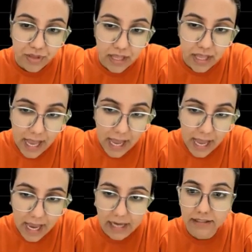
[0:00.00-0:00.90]
And
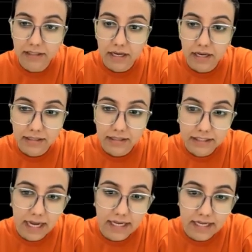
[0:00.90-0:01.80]
the
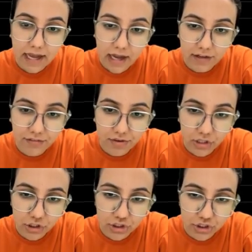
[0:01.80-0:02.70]
entire
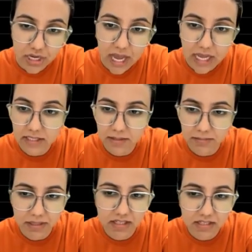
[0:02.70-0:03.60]
function has a limit. This
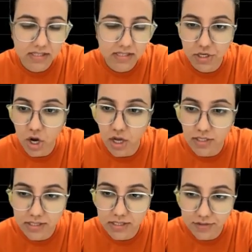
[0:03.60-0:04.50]
is just a
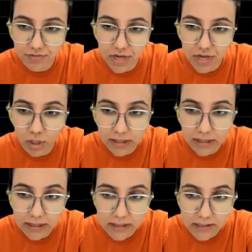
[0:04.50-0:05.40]
constant. We have already
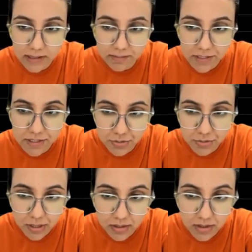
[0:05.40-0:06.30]
substituted the
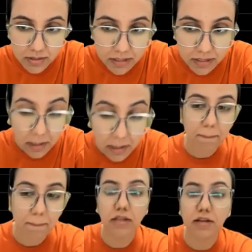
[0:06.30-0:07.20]
limit, but the
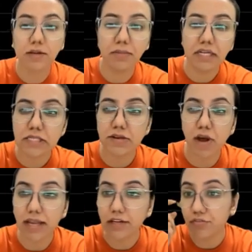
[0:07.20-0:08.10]
limit is
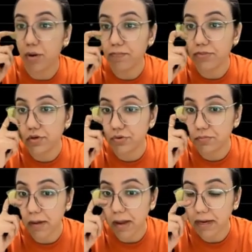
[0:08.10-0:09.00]
running from 0 to
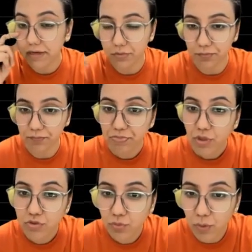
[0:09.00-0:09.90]
pi by 2.
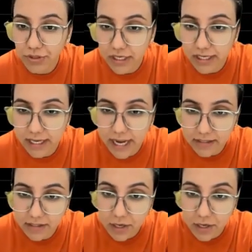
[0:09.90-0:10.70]
So what you're going to get?